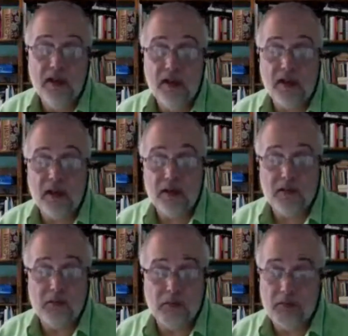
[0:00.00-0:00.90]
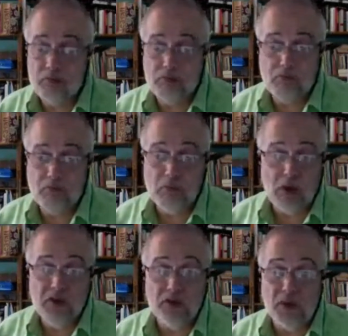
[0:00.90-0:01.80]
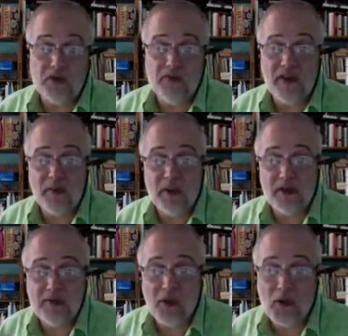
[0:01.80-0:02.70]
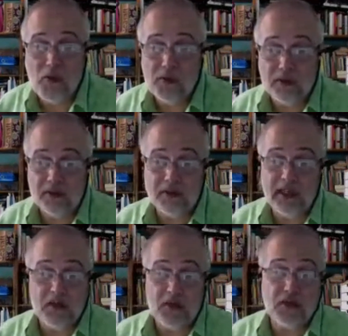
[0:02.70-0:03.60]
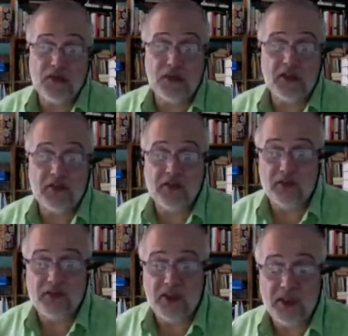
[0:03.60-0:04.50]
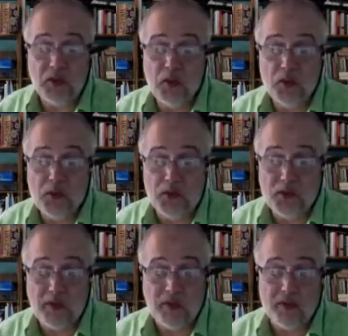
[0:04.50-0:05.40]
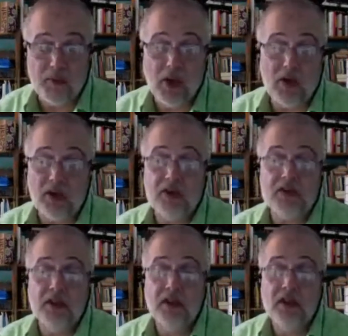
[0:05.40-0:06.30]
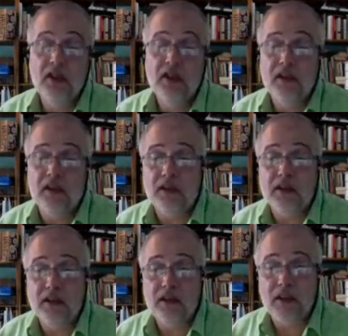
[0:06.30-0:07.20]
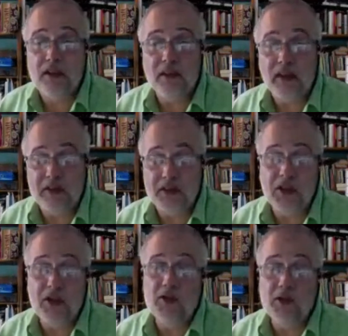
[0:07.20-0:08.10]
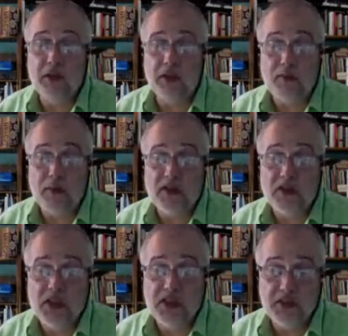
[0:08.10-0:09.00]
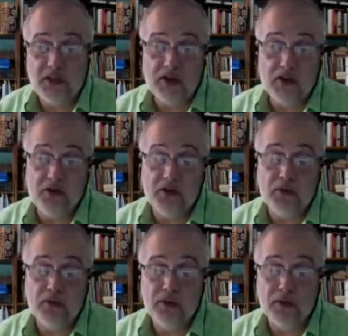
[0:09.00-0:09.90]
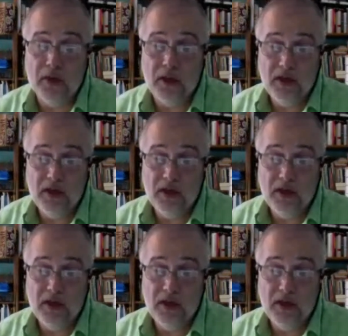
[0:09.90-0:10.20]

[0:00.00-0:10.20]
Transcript: there, most of which have never been involved in getting on the streets for any cause whatsoever in the past. That shows that the message is starting to trickle through.